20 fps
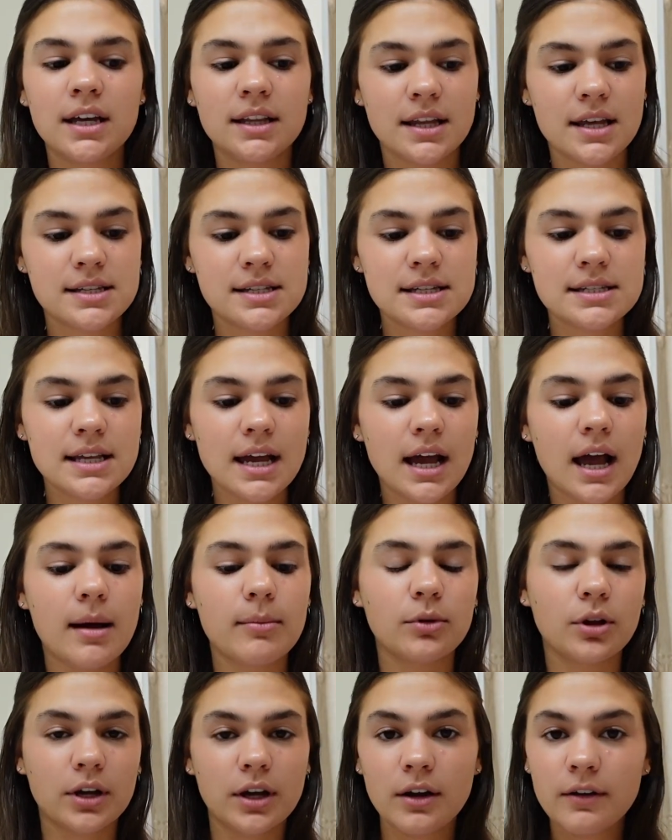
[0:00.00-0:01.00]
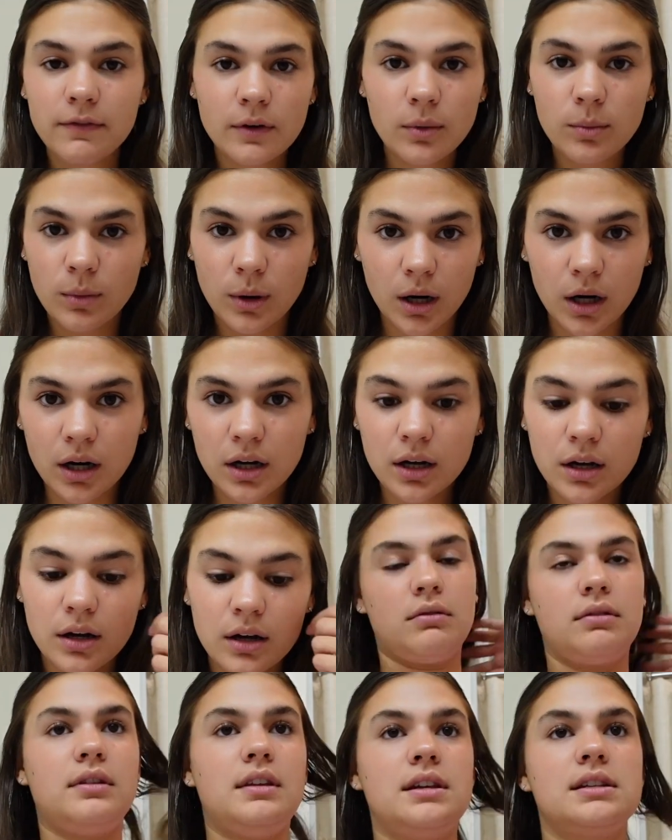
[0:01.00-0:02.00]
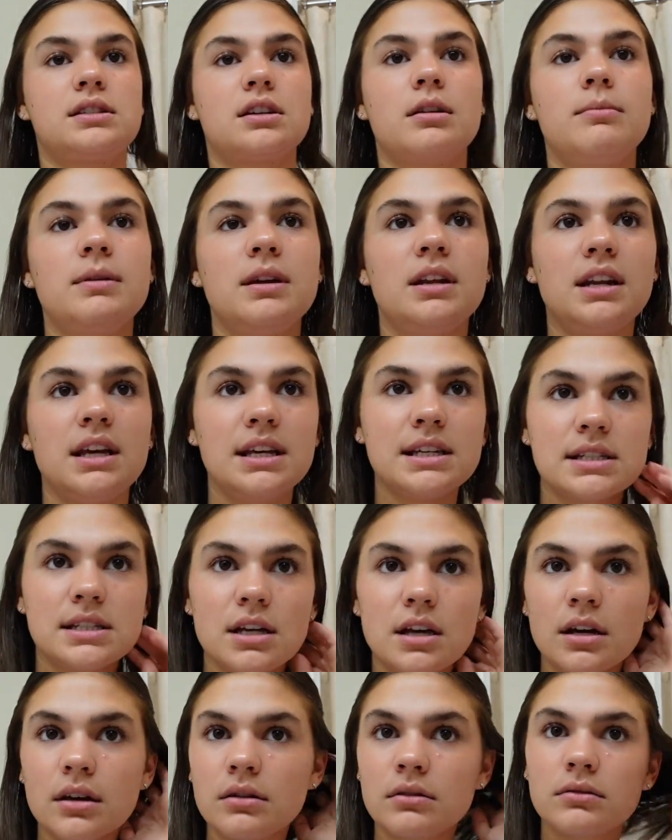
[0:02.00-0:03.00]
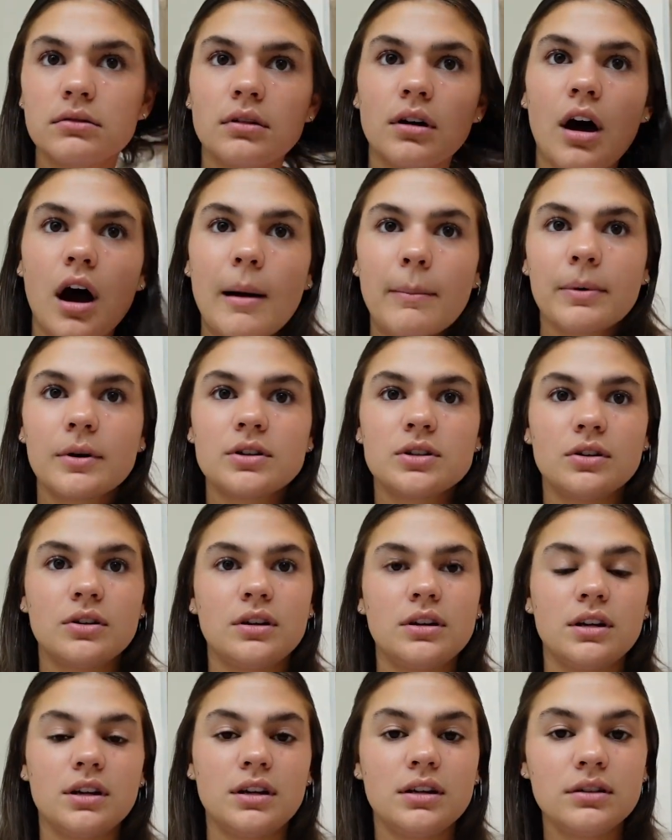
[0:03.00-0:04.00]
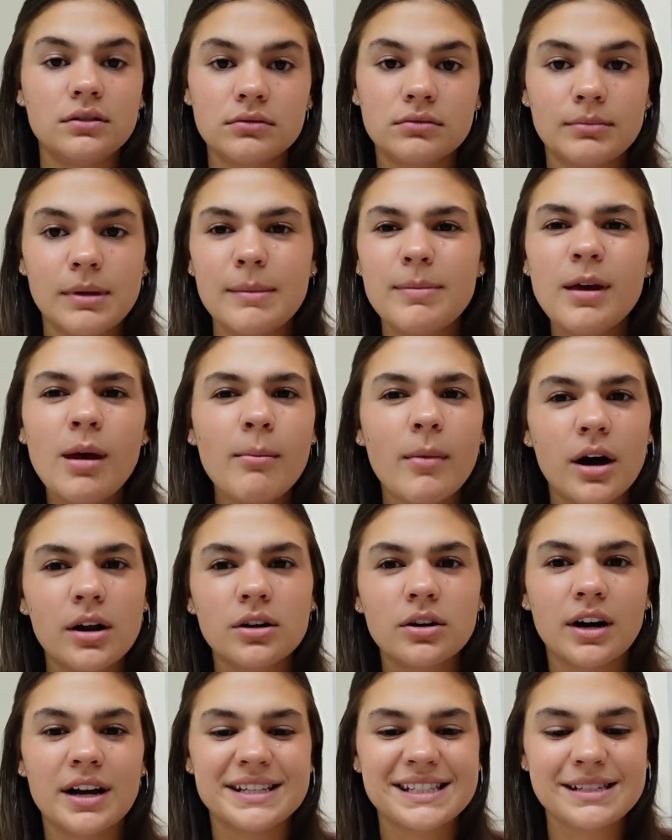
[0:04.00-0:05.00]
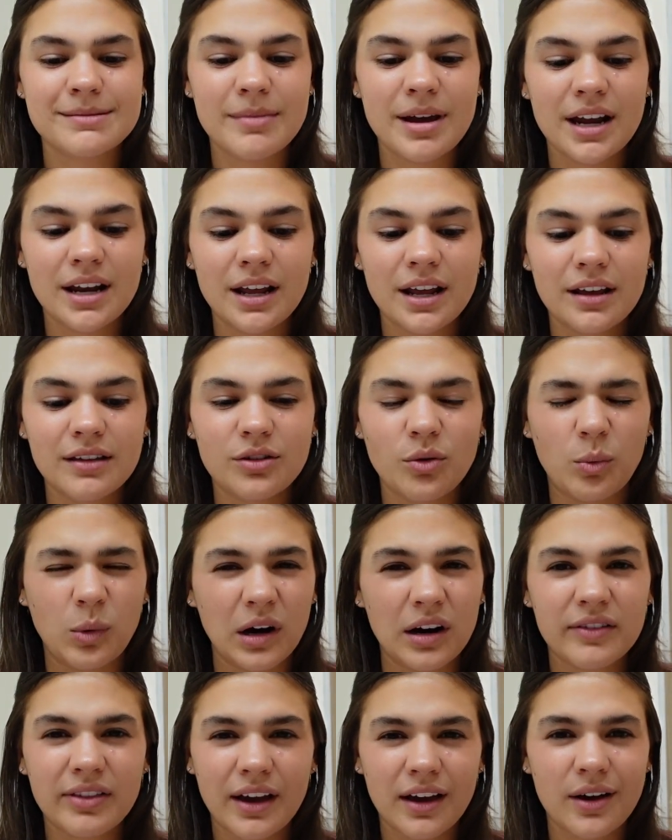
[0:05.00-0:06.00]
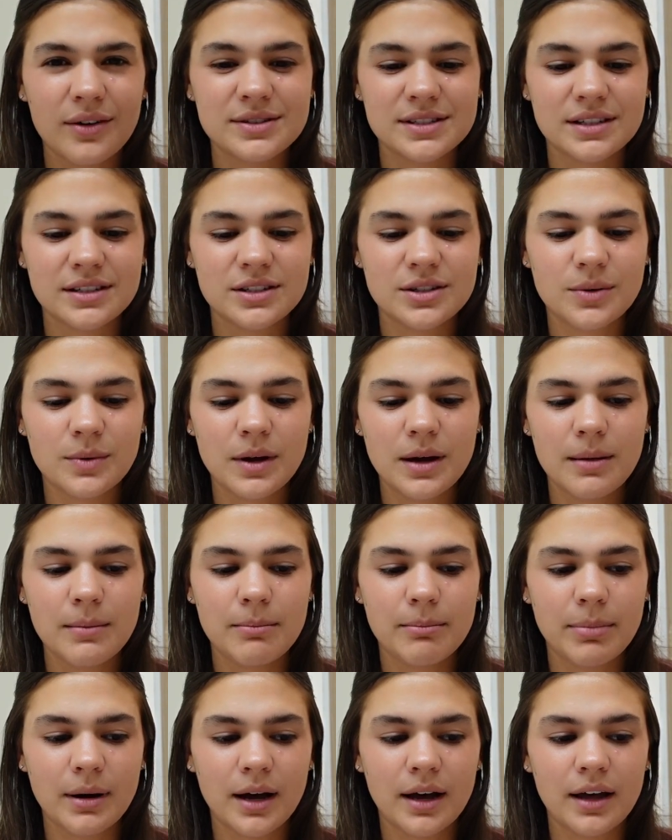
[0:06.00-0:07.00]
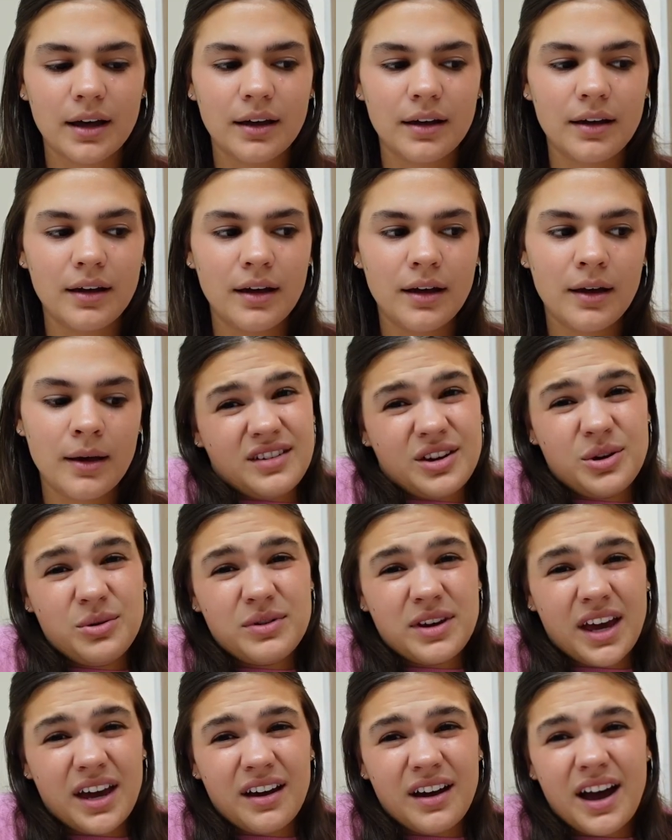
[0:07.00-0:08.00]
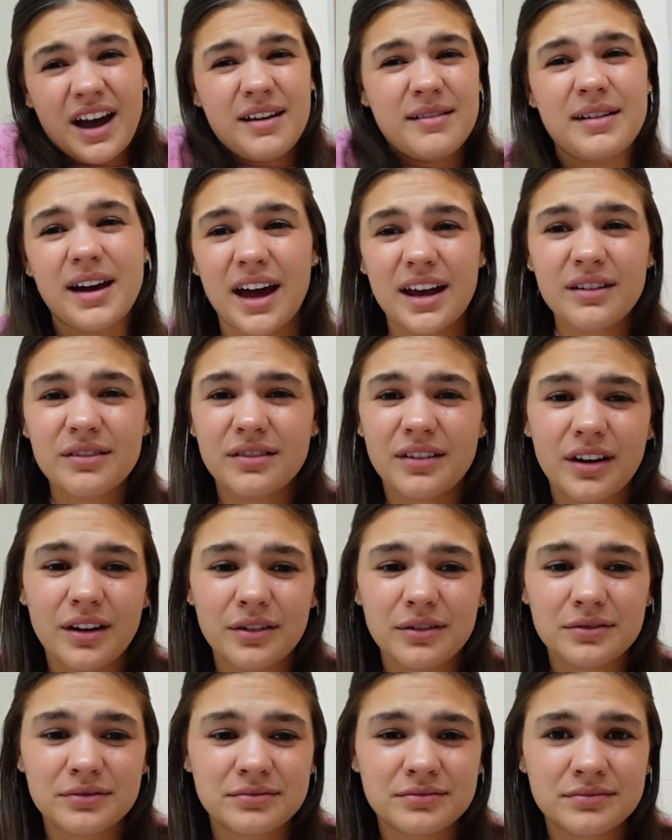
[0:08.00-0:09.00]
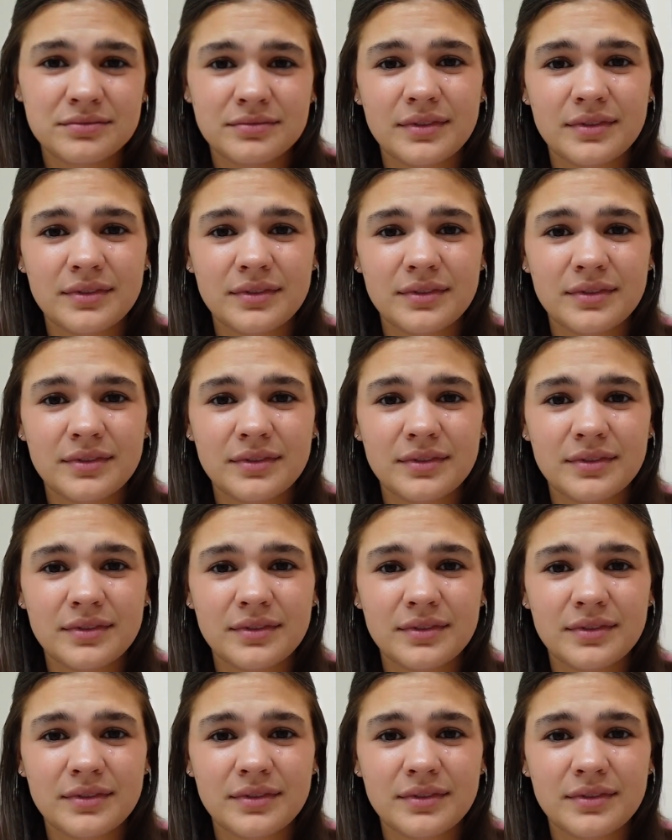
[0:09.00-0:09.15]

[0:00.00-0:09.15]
This is like I'm looking for work. This could be an easy opportunity. Maybe I'm underestimating the work that goes into it, but who cares? I, I don't know.